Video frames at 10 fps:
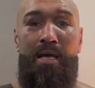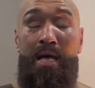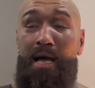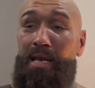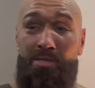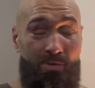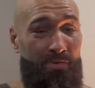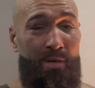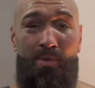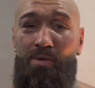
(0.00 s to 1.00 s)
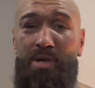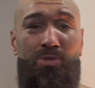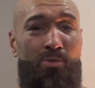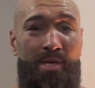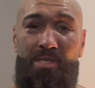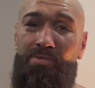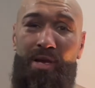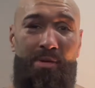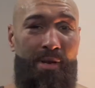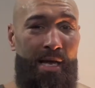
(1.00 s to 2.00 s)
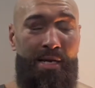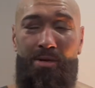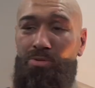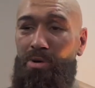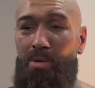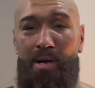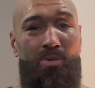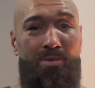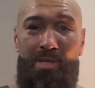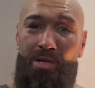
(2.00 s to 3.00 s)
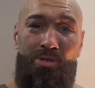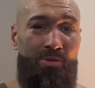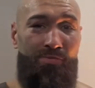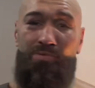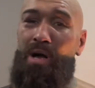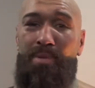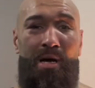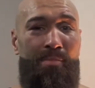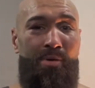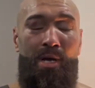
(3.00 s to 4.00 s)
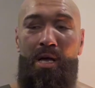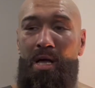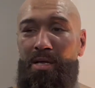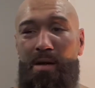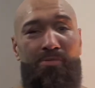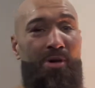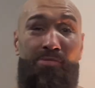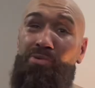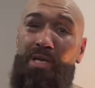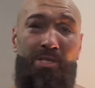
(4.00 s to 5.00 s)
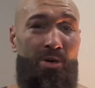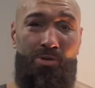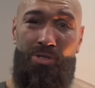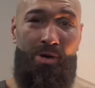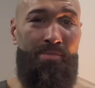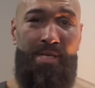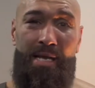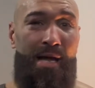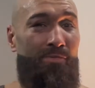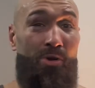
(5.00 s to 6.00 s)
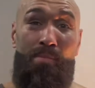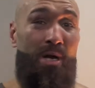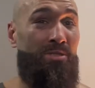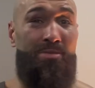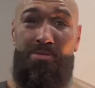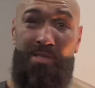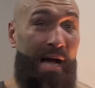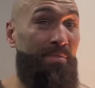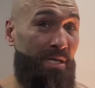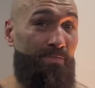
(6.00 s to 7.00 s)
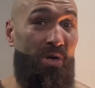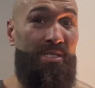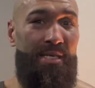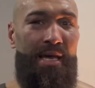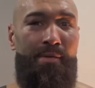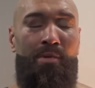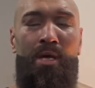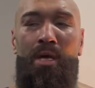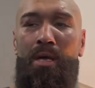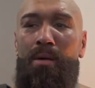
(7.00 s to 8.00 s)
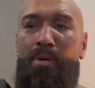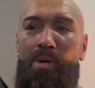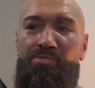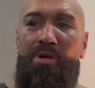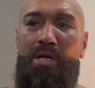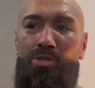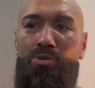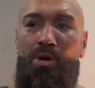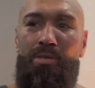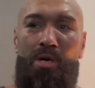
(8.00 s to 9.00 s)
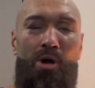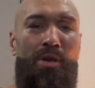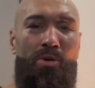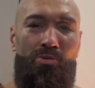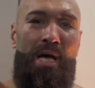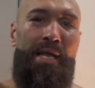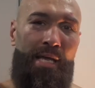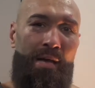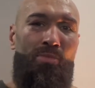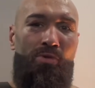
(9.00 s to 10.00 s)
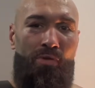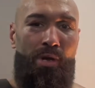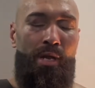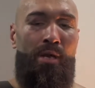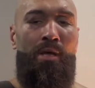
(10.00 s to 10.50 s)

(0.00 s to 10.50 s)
And that's also a motivational message for anyone out there as well, right? All these youth coming up. You know, I'm 33 years old, you know what I'm saying? I haven't got much time in this boxing game. But one thing I do know is I've got to knuckle down and get a move on. And